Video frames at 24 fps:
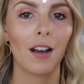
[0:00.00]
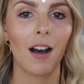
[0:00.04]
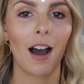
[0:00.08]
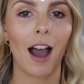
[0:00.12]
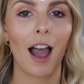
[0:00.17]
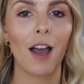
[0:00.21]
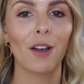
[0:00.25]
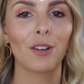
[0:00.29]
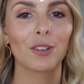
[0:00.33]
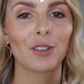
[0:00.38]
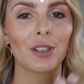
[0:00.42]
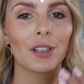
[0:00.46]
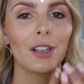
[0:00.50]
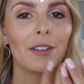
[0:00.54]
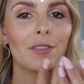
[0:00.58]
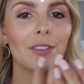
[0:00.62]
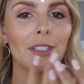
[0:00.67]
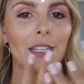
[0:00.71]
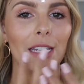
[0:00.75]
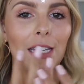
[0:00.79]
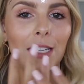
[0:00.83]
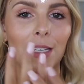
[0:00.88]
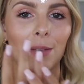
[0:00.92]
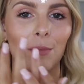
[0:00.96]
I also love
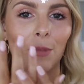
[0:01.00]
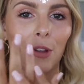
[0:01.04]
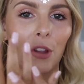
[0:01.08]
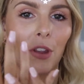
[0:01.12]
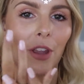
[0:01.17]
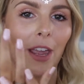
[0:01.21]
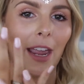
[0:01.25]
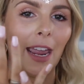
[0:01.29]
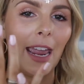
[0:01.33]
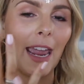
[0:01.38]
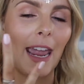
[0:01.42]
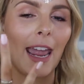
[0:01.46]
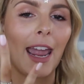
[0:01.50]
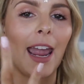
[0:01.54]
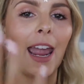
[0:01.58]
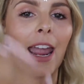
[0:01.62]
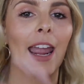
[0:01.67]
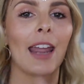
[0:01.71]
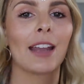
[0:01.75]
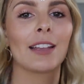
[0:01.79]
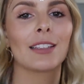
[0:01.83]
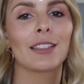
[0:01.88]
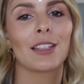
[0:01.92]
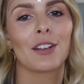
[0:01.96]
seeing them on the
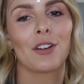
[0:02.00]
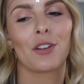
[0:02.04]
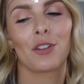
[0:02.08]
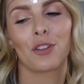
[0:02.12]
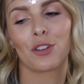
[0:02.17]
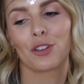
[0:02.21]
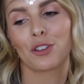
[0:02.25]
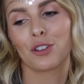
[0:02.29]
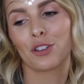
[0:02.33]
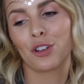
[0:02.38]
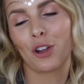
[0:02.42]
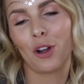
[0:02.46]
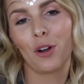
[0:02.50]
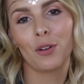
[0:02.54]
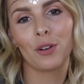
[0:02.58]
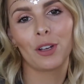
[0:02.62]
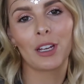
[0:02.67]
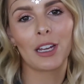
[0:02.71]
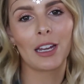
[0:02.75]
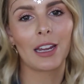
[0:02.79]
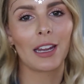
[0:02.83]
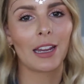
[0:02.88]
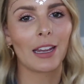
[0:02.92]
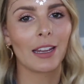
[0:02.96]
hands and on the
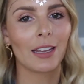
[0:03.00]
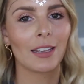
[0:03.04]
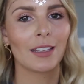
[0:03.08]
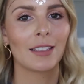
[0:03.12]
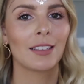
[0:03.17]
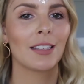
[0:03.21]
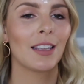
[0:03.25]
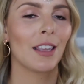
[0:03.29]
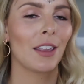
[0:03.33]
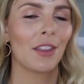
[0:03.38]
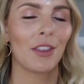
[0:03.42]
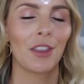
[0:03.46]
shoulders.